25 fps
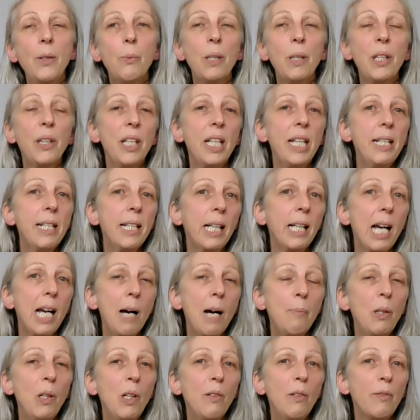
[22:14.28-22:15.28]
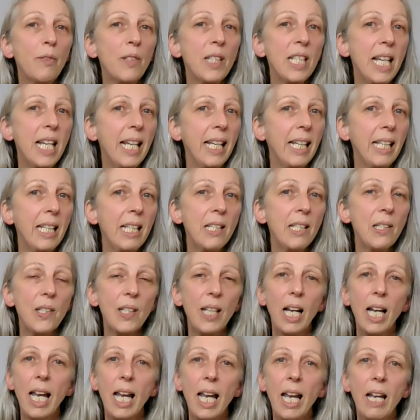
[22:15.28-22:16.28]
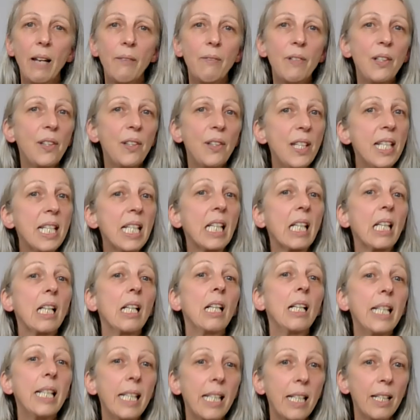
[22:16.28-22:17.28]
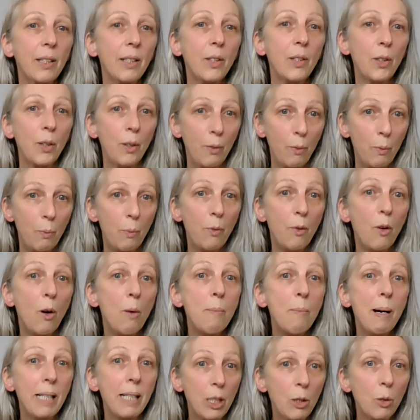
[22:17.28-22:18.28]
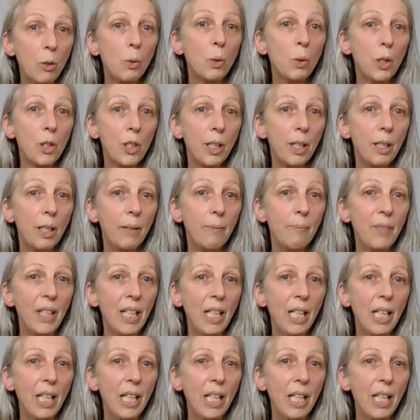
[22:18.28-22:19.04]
within a couple of days, everything cleared for my daughter.